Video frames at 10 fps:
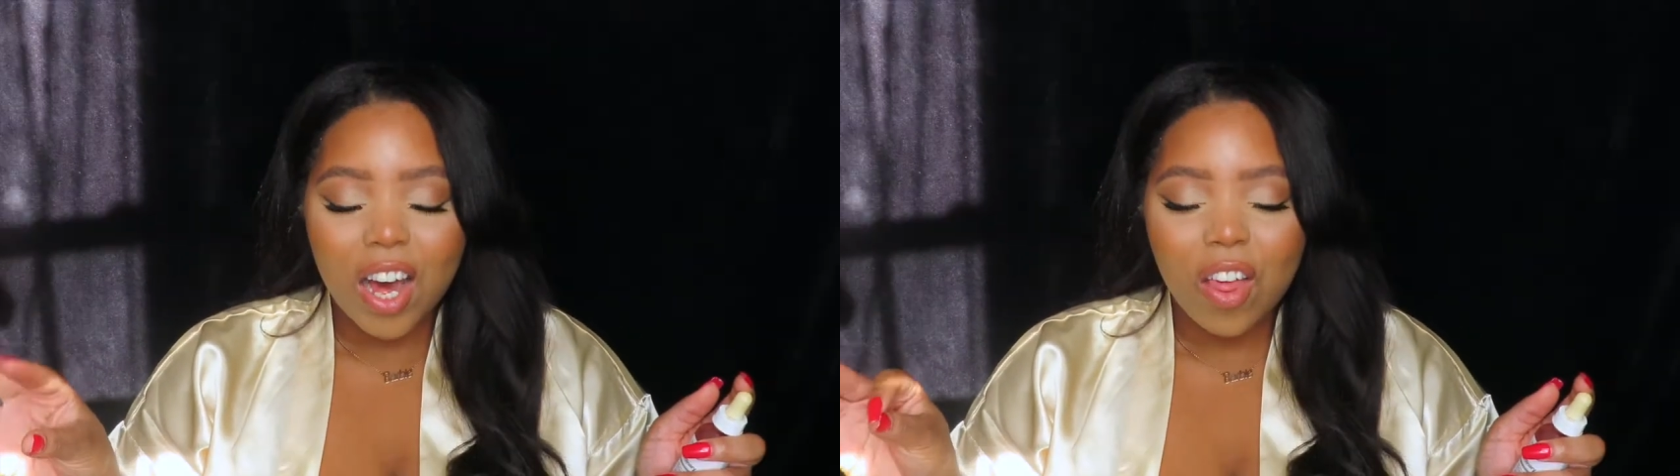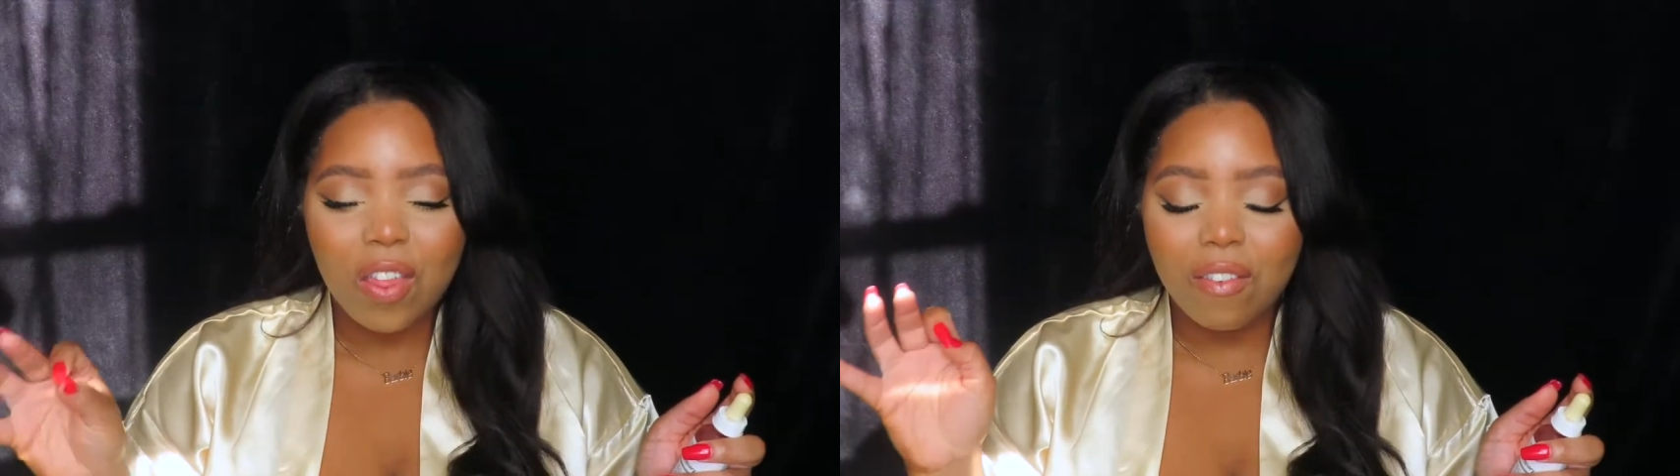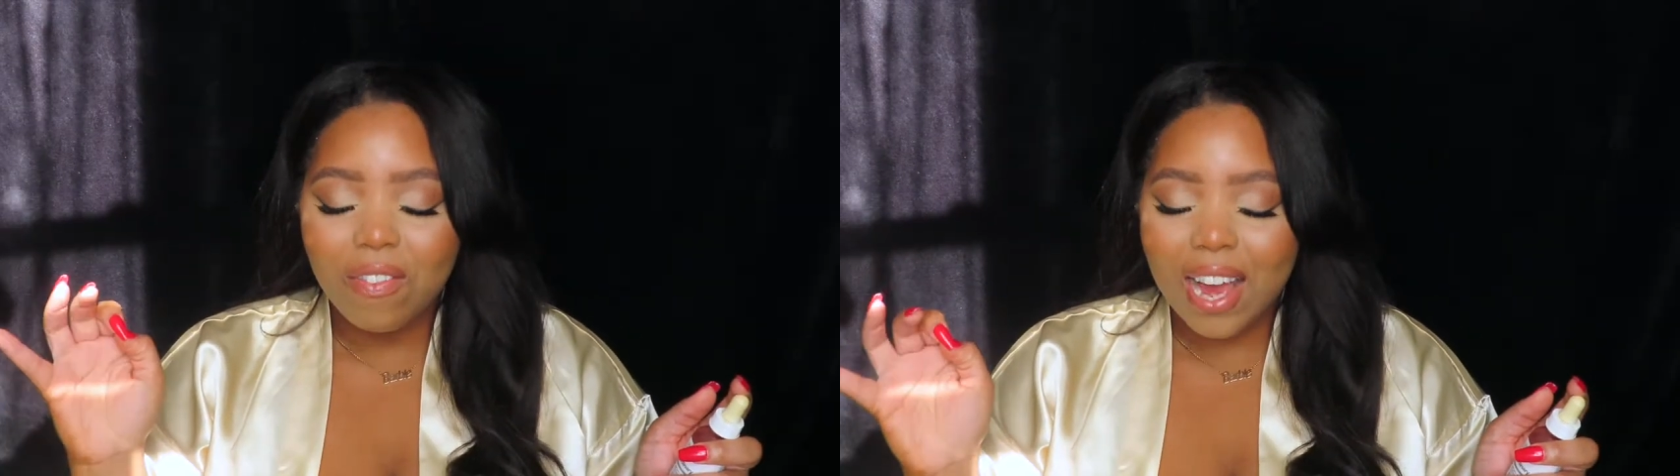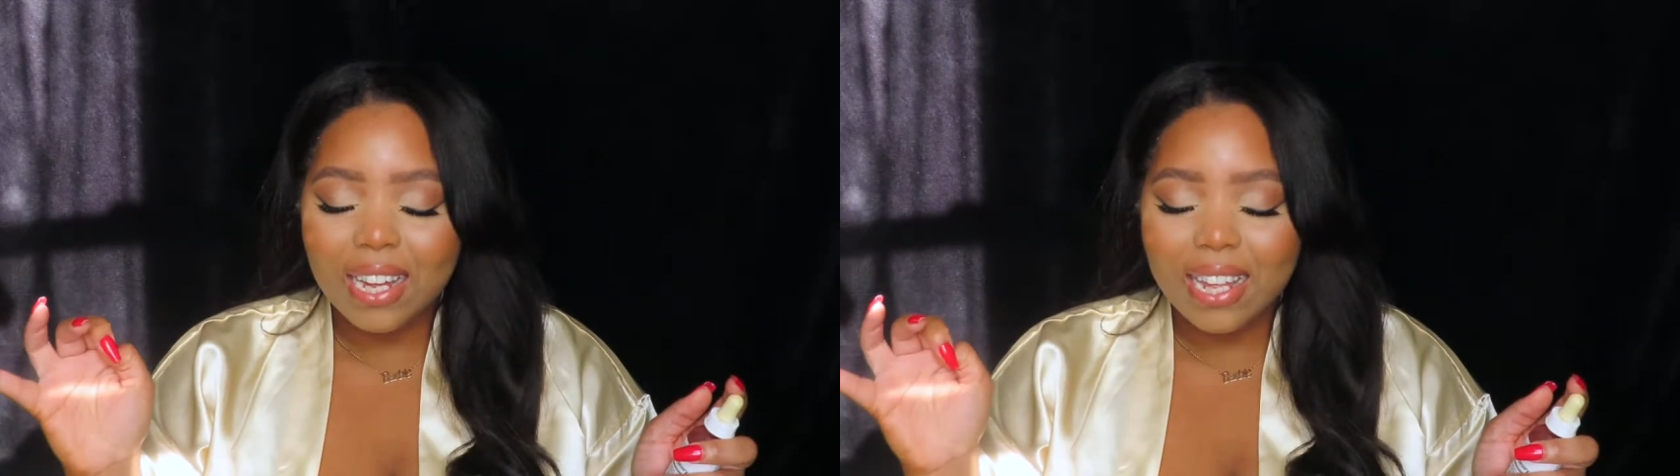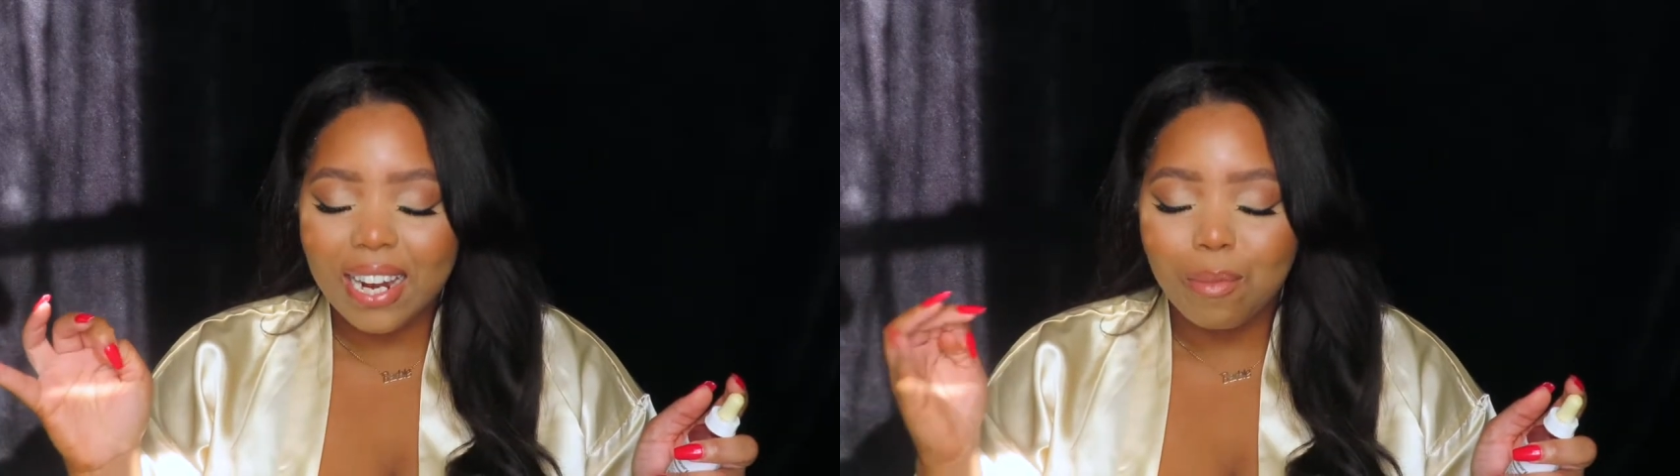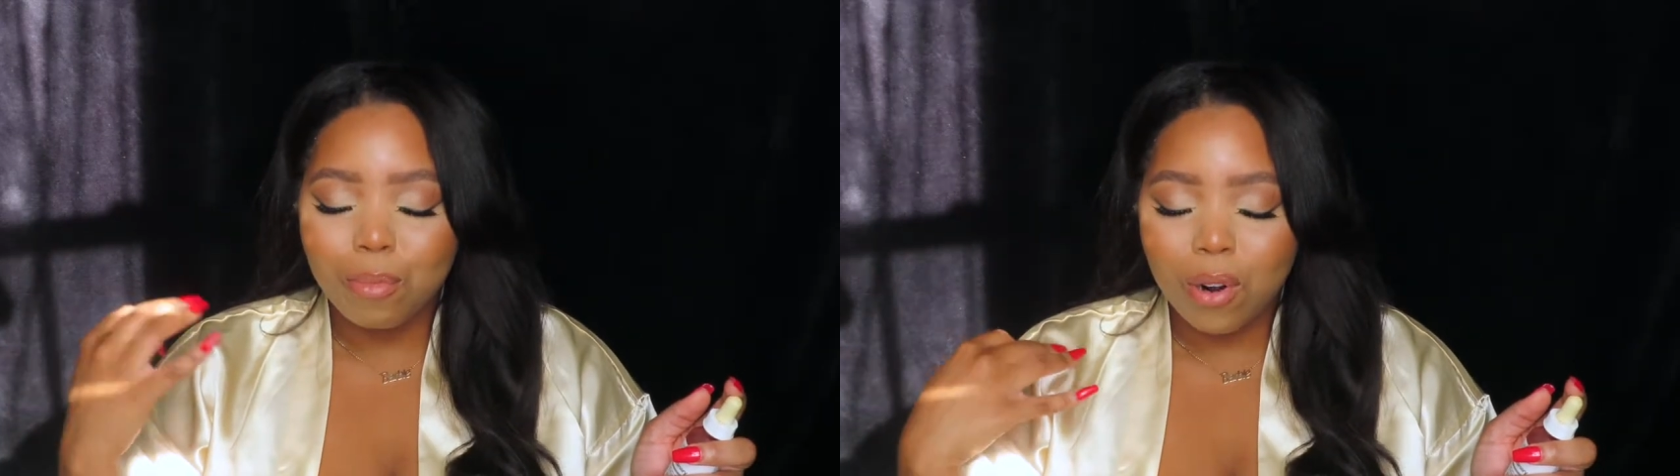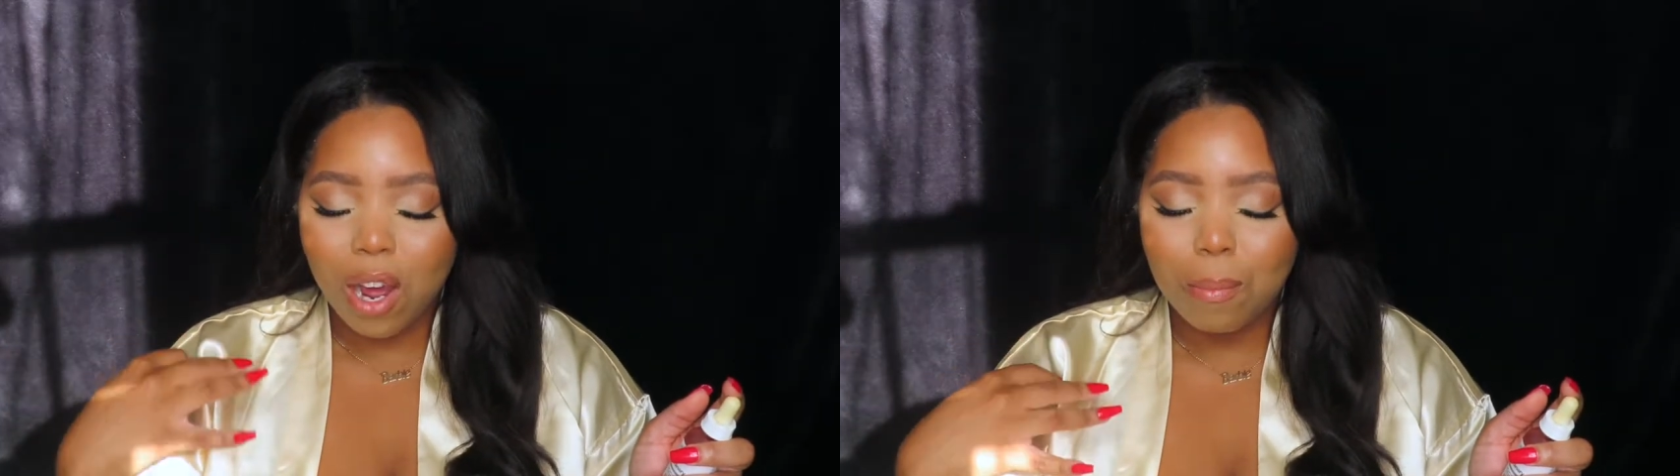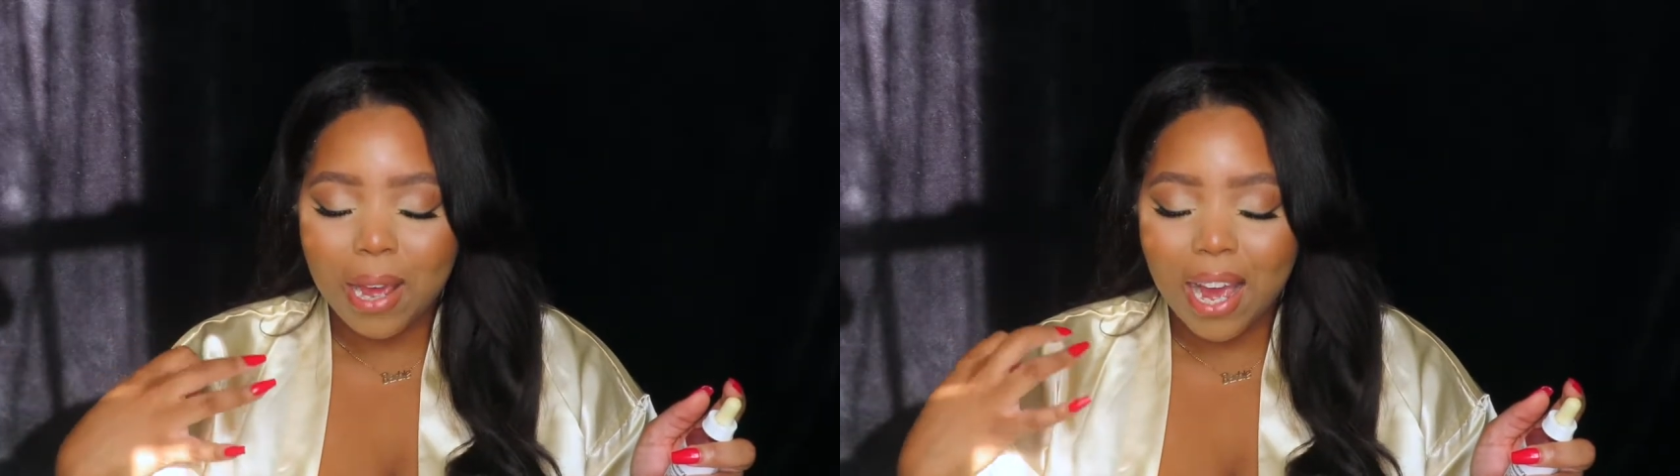the fact that it
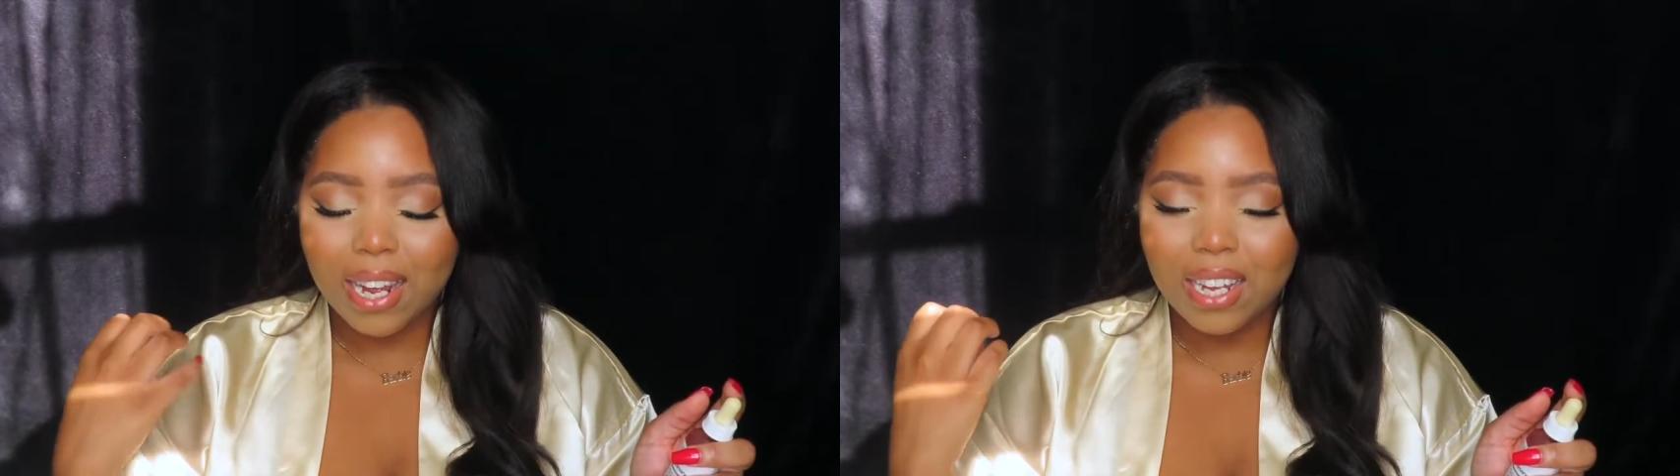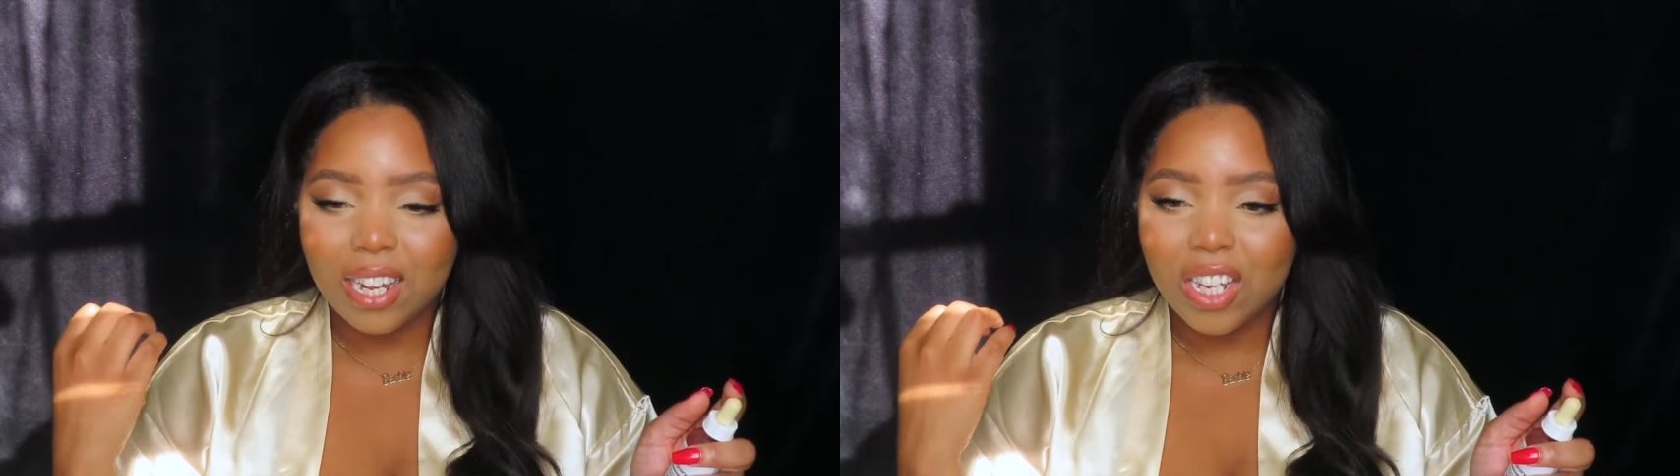brought back